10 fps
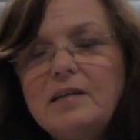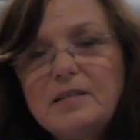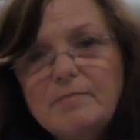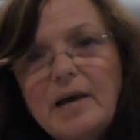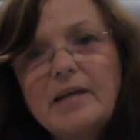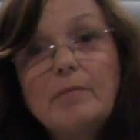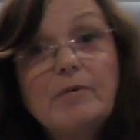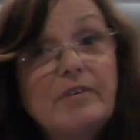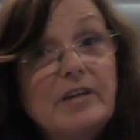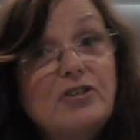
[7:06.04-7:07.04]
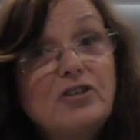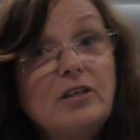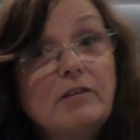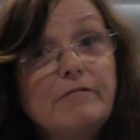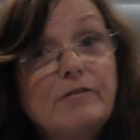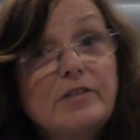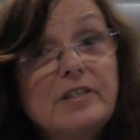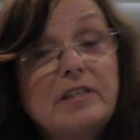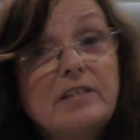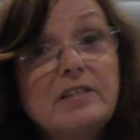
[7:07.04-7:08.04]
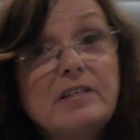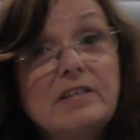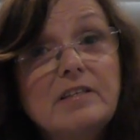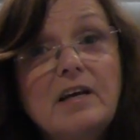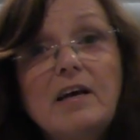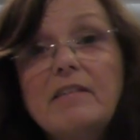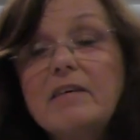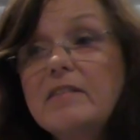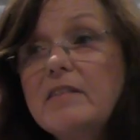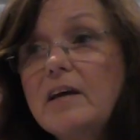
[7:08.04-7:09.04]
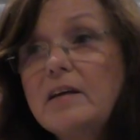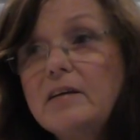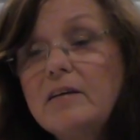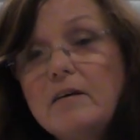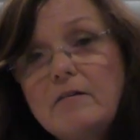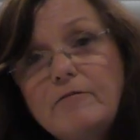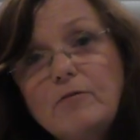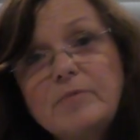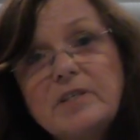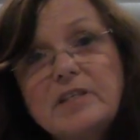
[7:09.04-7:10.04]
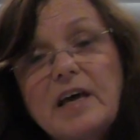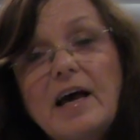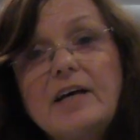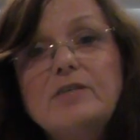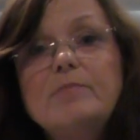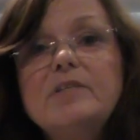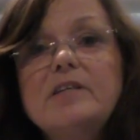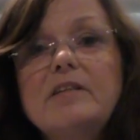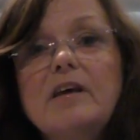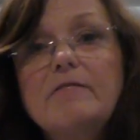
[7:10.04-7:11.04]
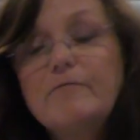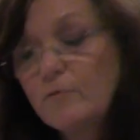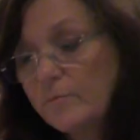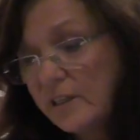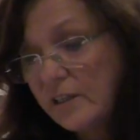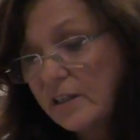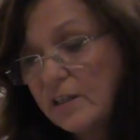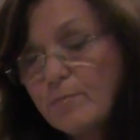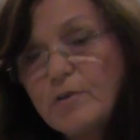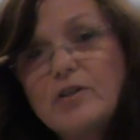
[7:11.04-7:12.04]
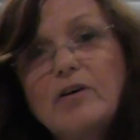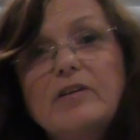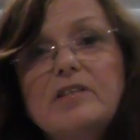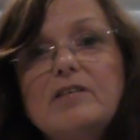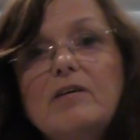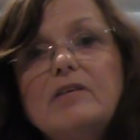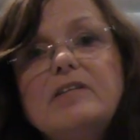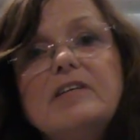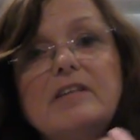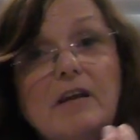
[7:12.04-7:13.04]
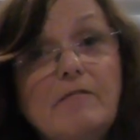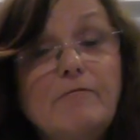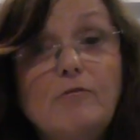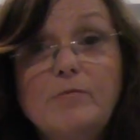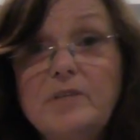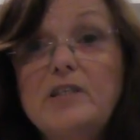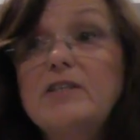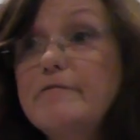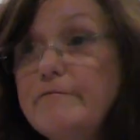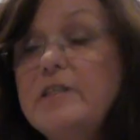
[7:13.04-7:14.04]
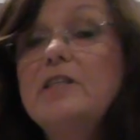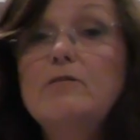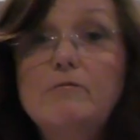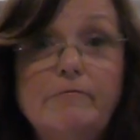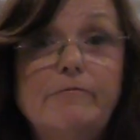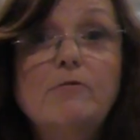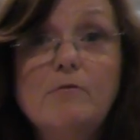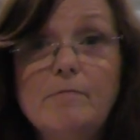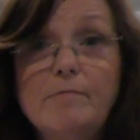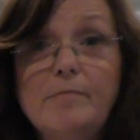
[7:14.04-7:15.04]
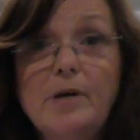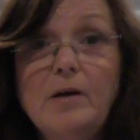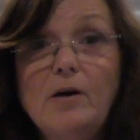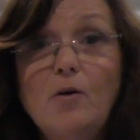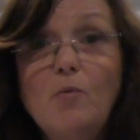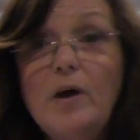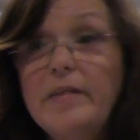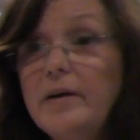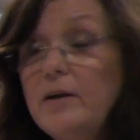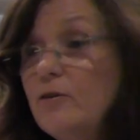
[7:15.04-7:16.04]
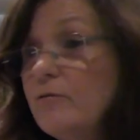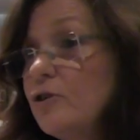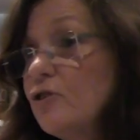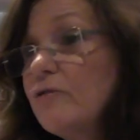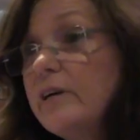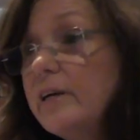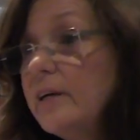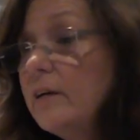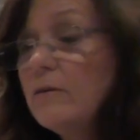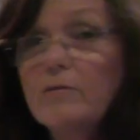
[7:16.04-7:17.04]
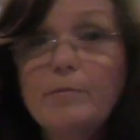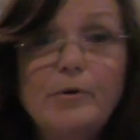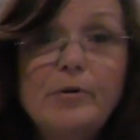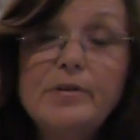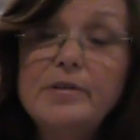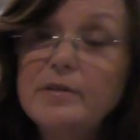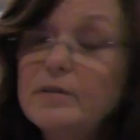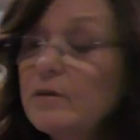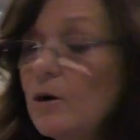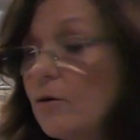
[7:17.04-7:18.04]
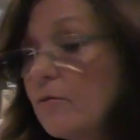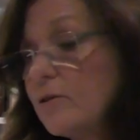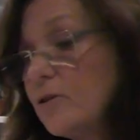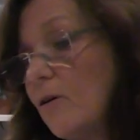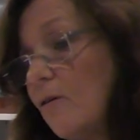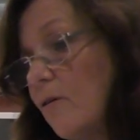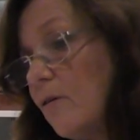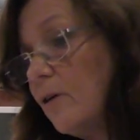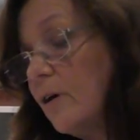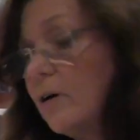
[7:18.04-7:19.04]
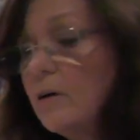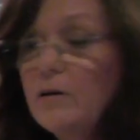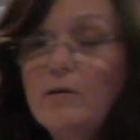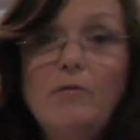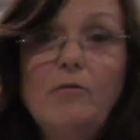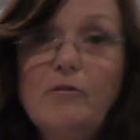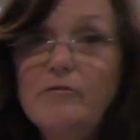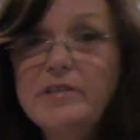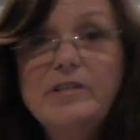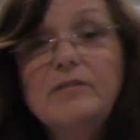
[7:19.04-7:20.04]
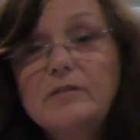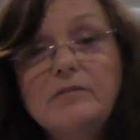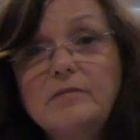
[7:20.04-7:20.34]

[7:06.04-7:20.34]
is made up of energy in the first instance, that then forms into atoms and then forms into these platonic solids and then forms into physical form. Whether you're a tree or a person or a dog or a crystal,